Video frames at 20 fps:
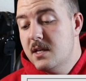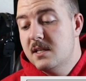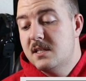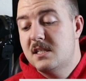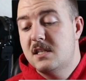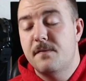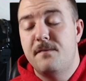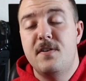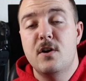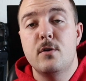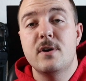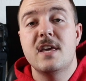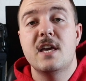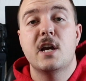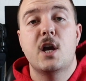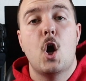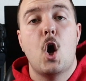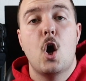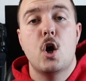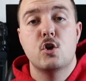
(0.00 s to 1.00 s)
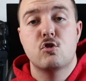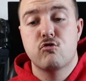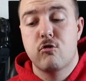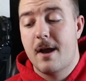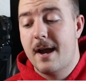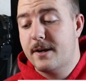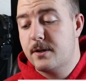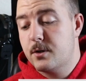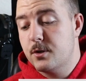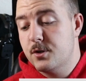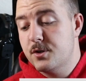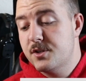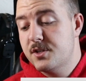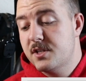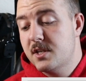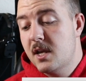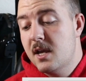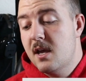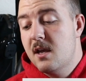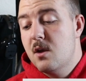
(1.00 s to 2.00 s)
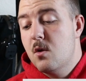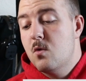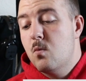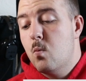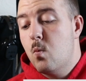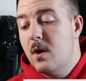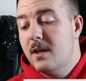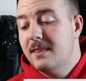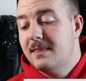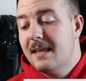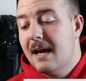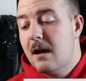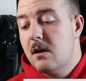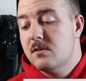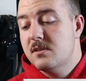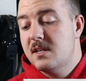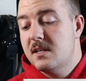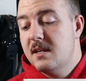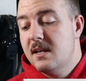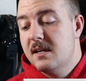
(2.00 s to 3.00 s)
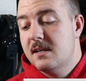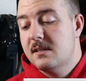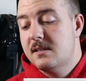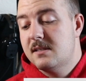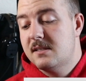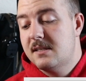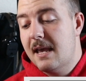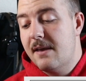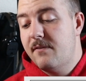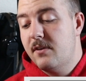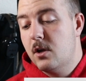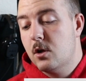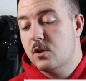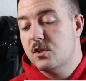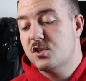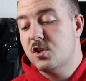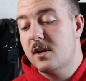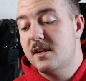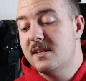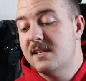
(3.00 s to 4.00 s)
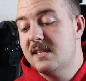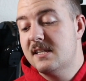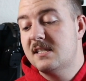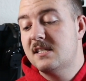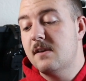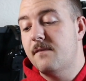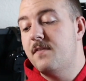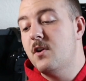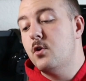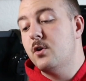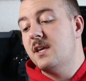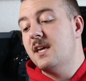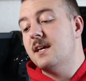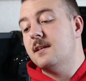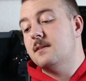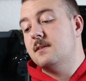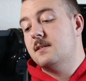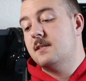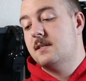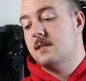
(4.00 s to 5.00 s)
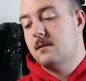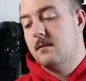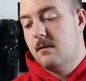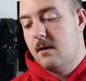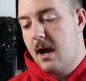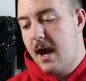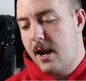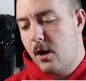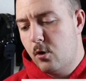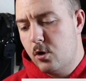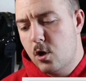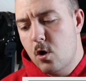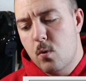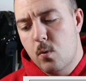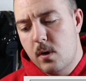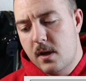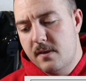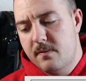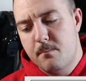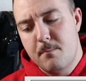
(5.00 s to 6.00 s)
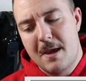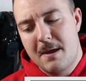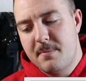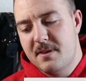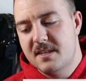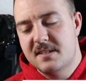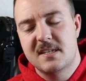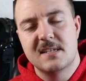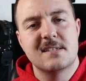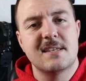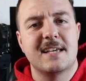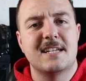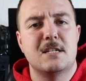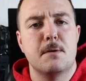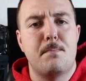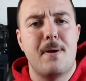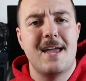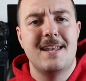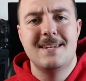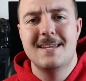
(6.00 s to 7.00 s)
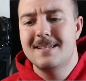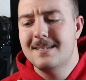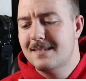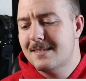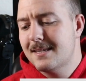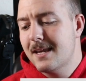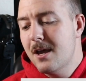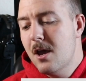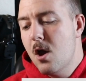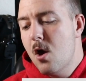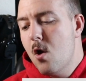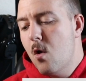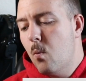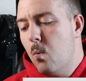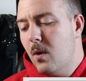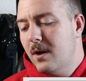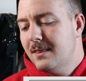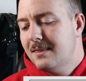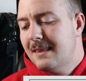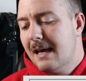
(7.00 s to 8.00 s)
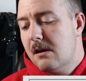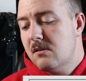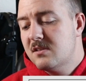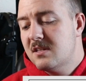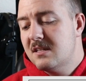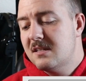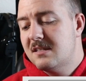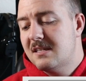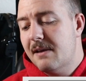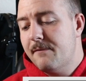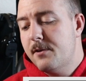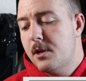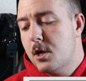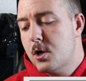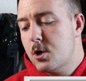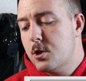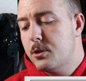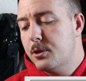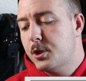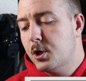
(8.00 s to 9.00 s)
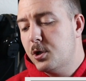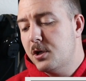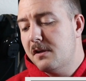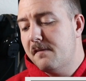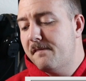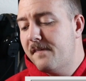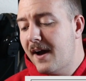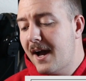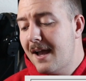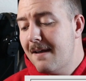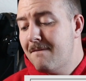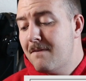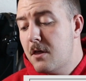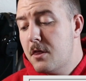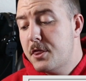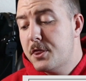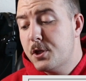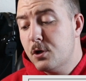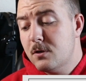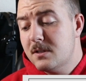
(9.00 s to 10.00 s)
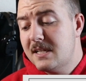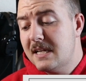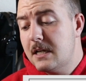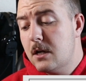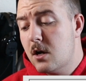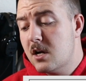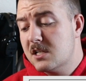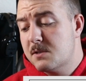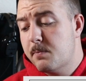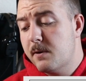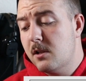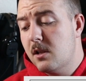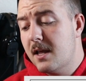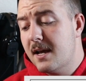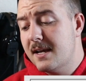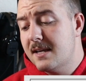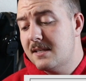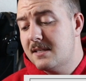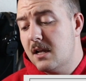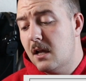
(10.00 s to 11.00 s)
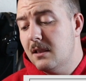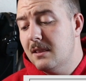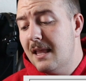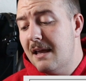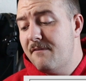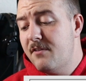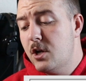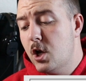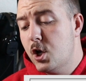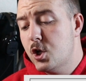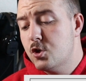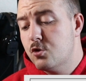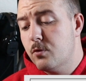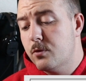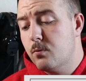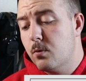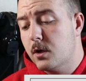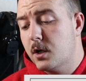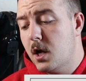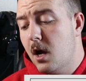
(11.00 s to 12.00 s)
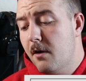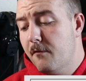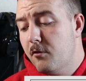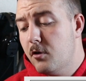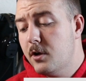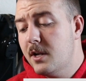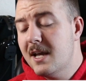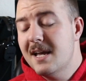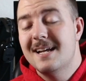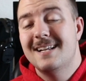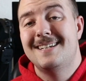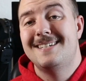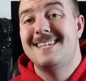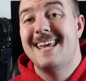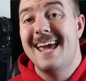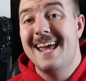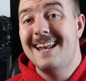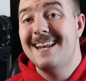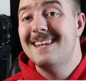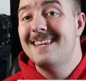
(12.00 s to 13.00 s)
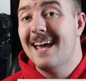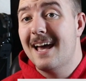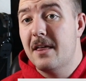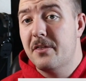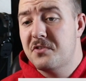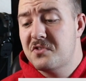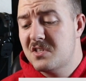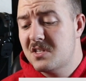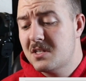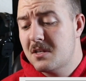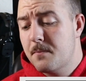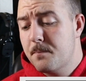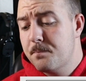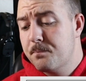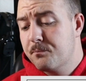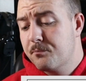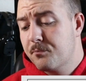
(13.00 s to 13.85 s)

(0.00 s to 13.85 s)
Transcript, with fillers: Civilian contractors, 1,007, or sorry, this is civilians. I don't know, maybe this is like dependents. 1,735, 13 hospitalized, 1,100 recovered, 10 deaths.